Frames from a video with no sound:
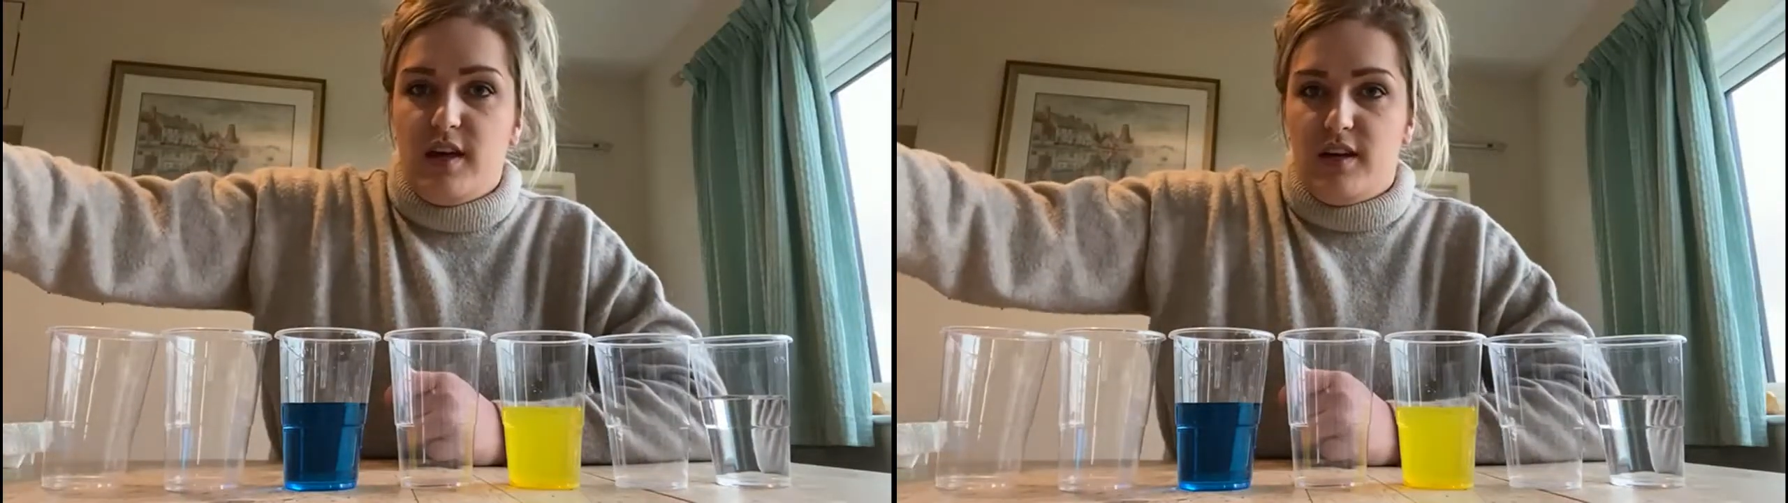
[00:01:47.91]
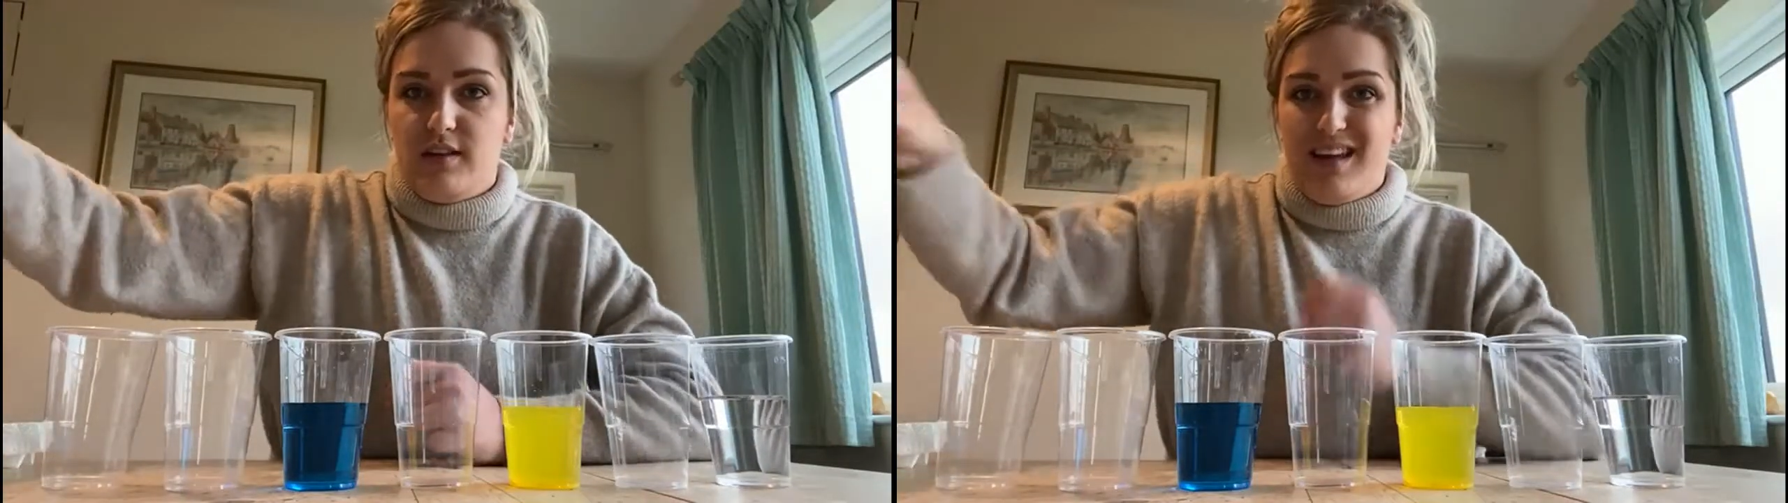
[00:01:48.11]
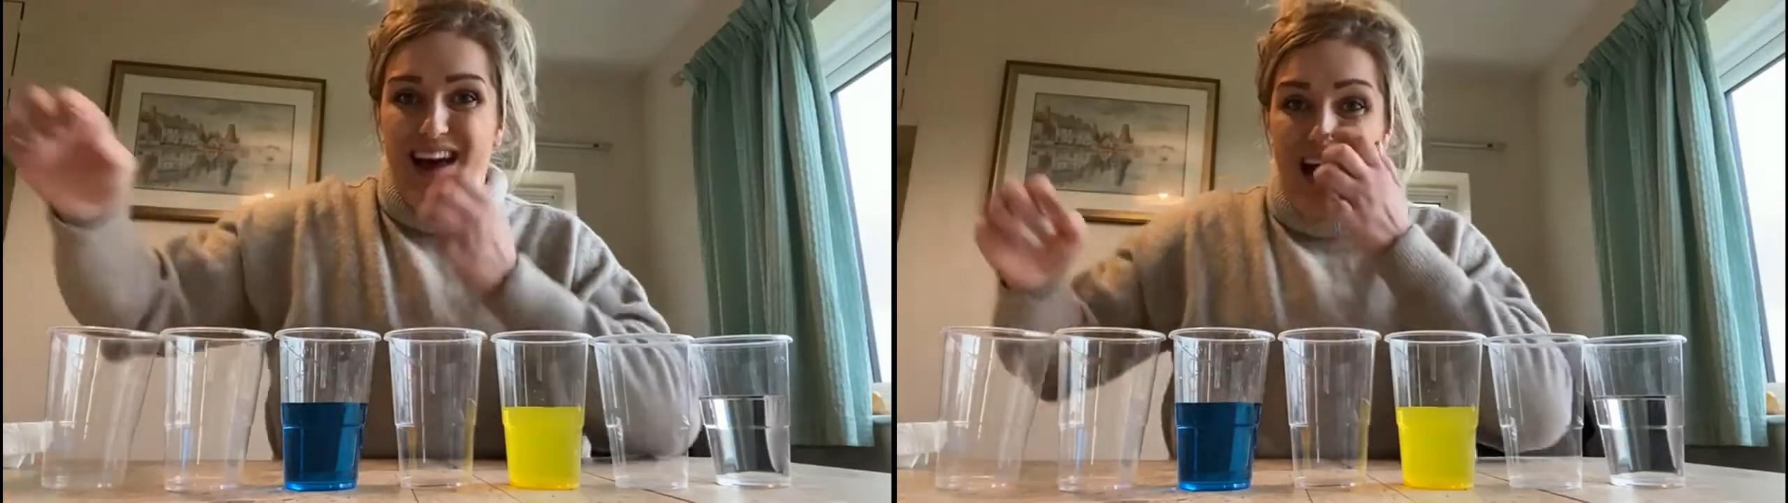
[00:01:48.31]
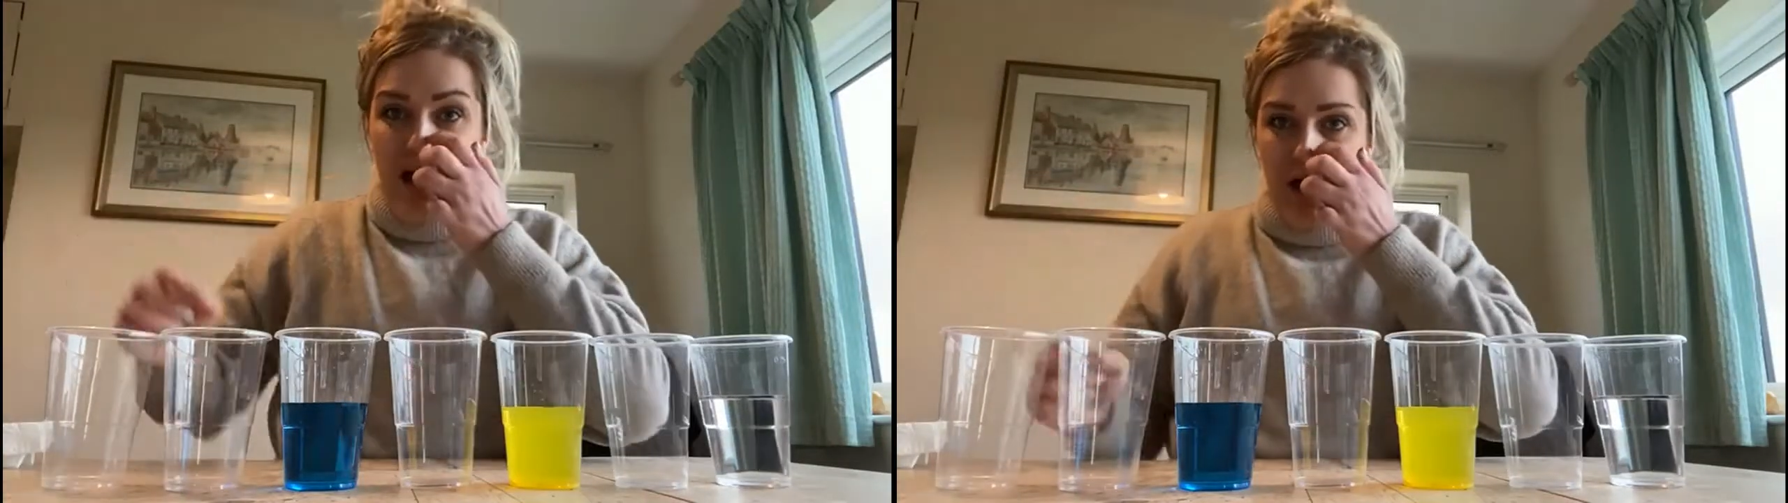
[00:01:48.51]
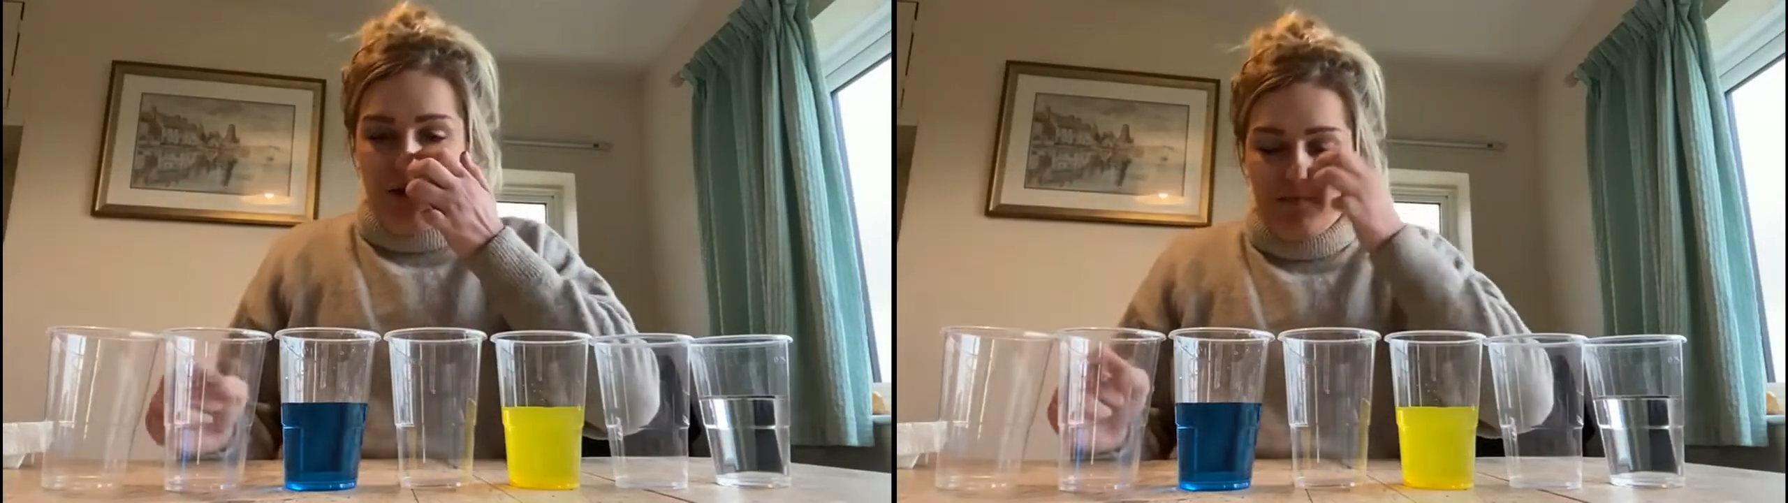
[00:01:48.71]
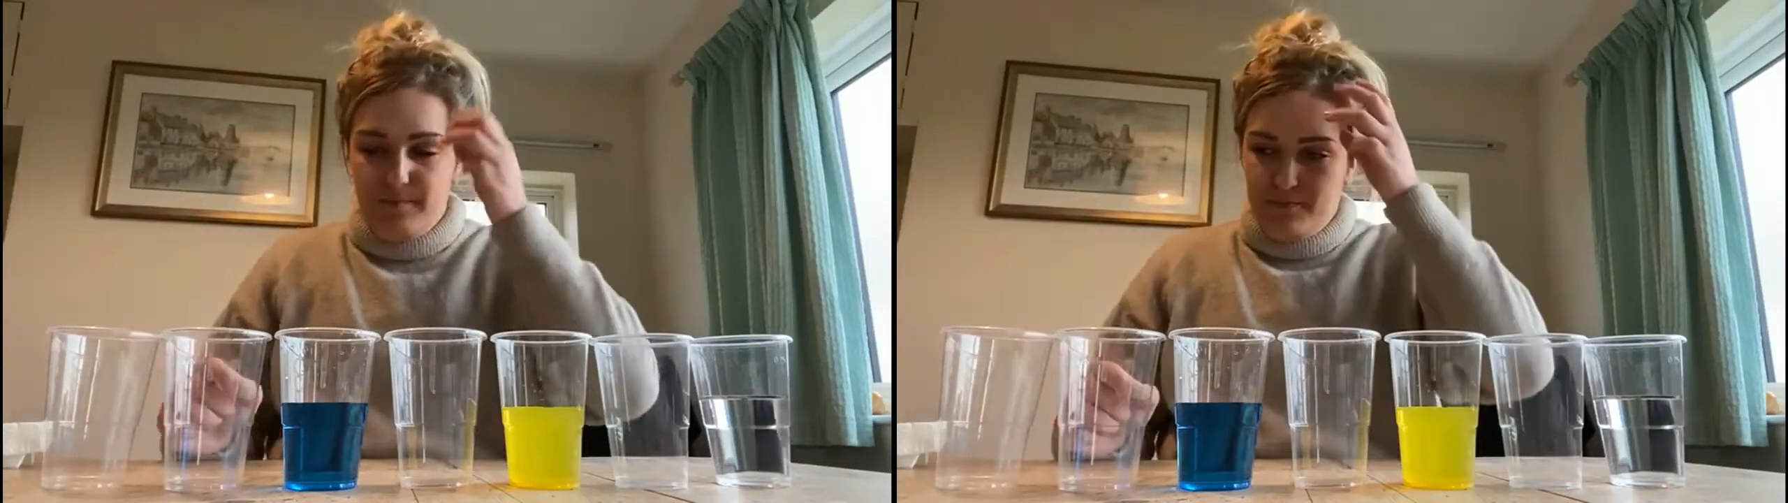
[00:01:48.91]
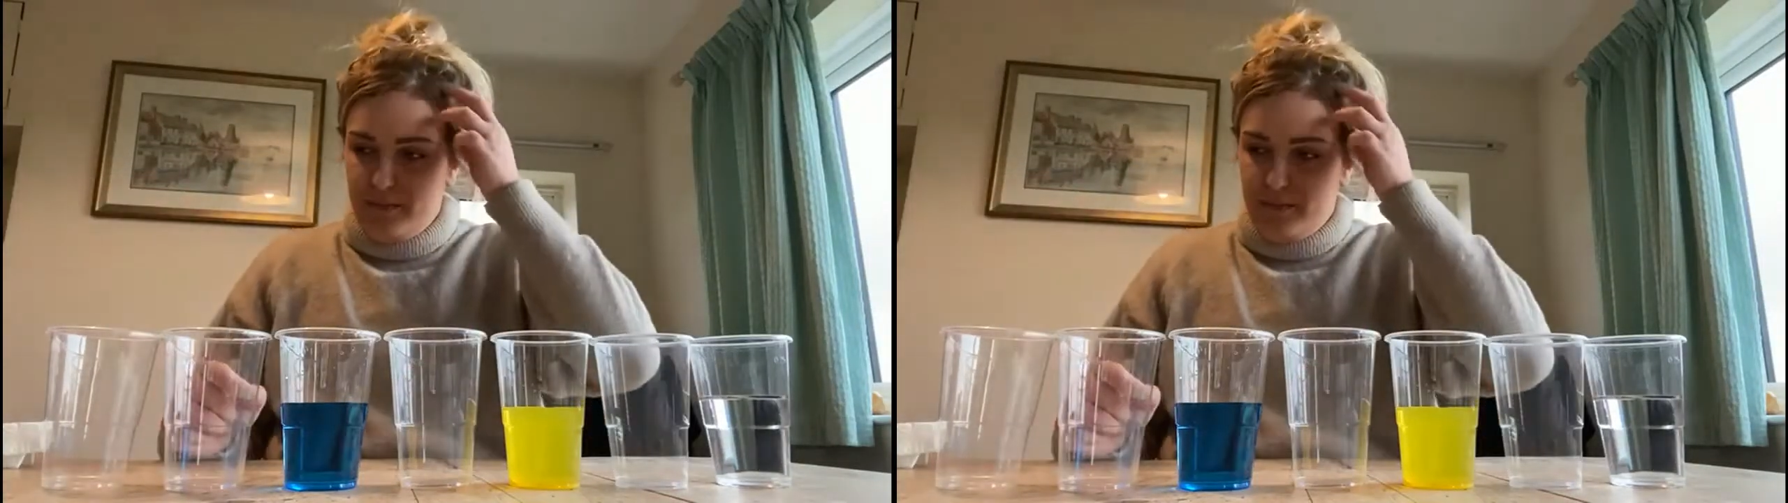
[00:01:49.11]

things at home.